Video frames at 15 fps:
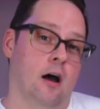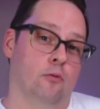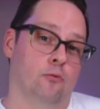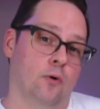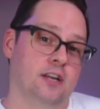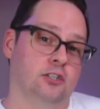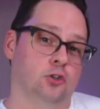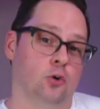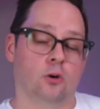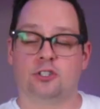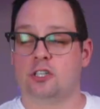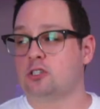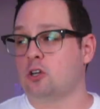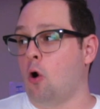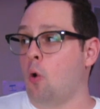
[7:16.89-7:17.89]

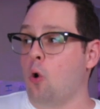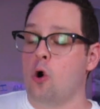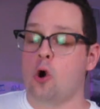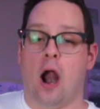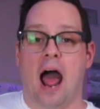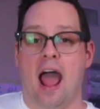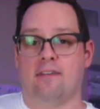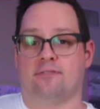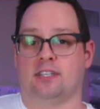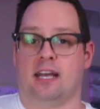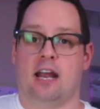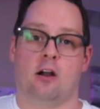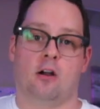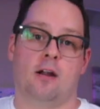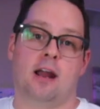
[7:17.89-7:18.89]
resources, or I have to
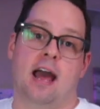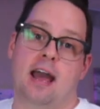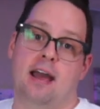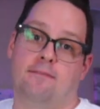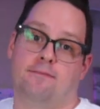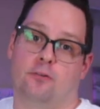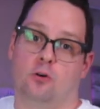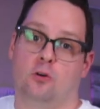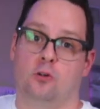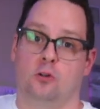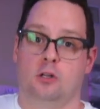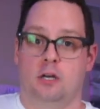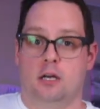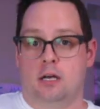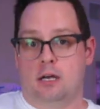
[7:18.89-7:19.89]
carry a
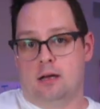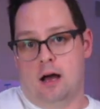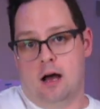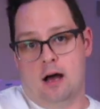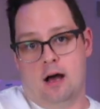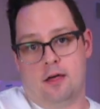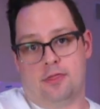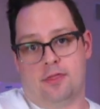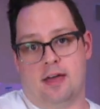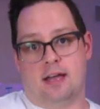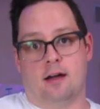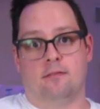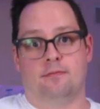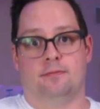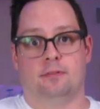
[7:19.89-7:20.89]
full
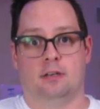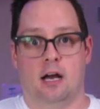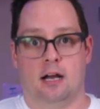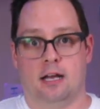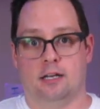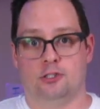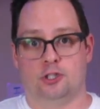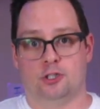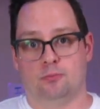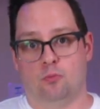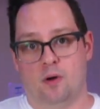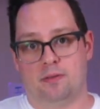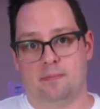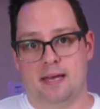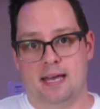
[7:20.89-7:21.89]
thing of luggage
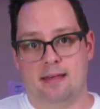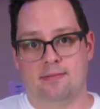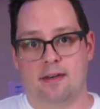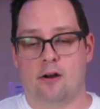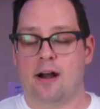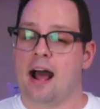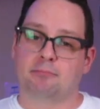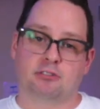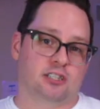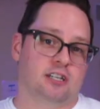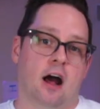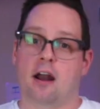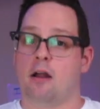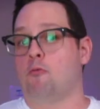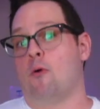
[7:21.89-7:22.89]
with me in there. And I'm just
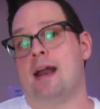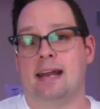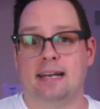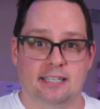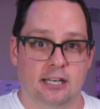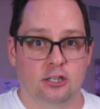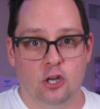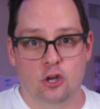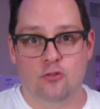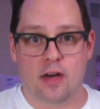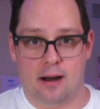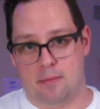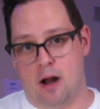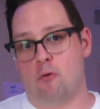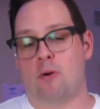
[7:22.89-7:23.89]
not ready to do
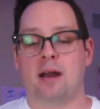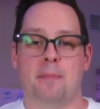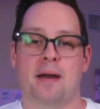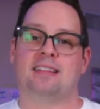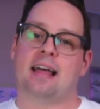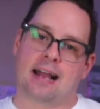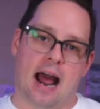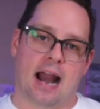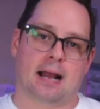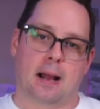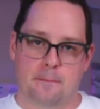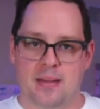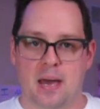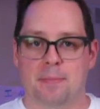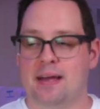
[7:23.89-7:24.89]
that. I'm not ready to make that kind of
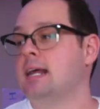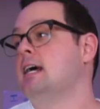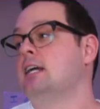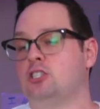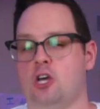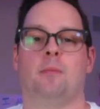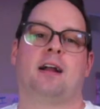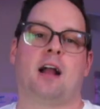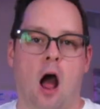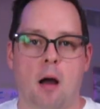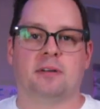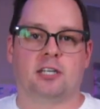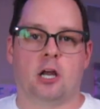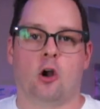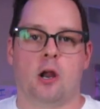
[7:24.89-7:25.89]
commitment to my
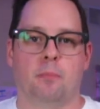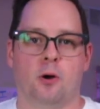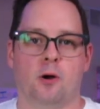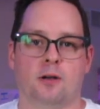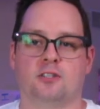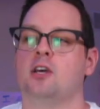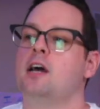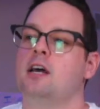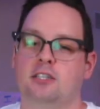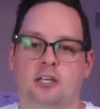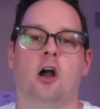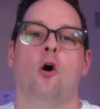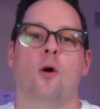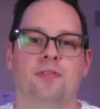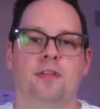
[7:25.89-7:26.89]
commentary books to
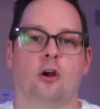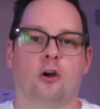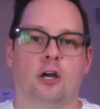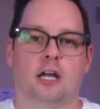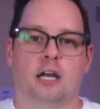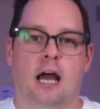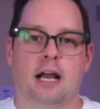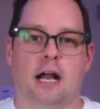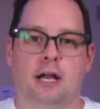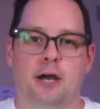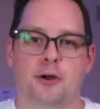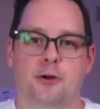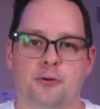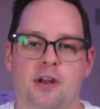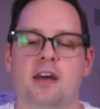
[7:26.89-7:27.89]
go in there looking like a
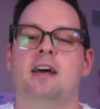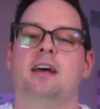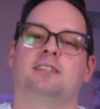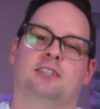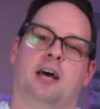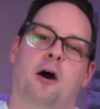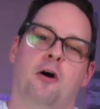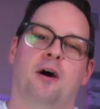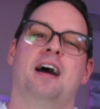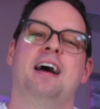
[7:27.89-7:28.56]
goon. So